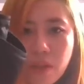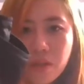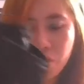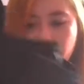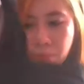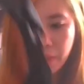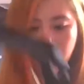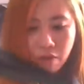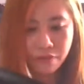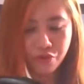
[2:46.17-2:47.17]
So speaking
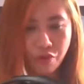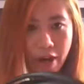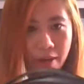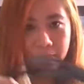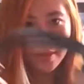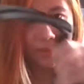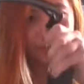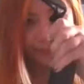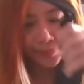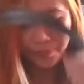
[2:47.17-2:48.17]
of straps,
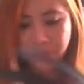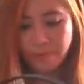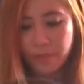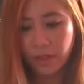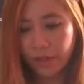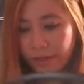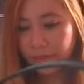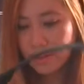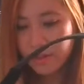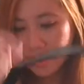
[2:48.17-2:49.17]
okay,
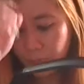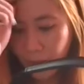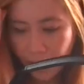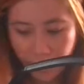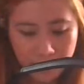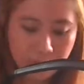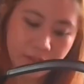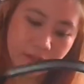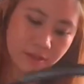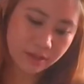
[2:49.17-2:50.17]
this bag,
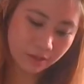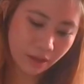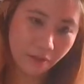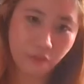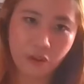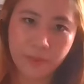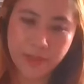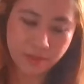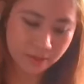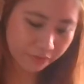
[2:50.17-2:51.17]
okay, I still have all my
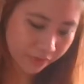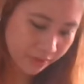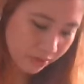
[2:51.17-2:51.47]
stuffings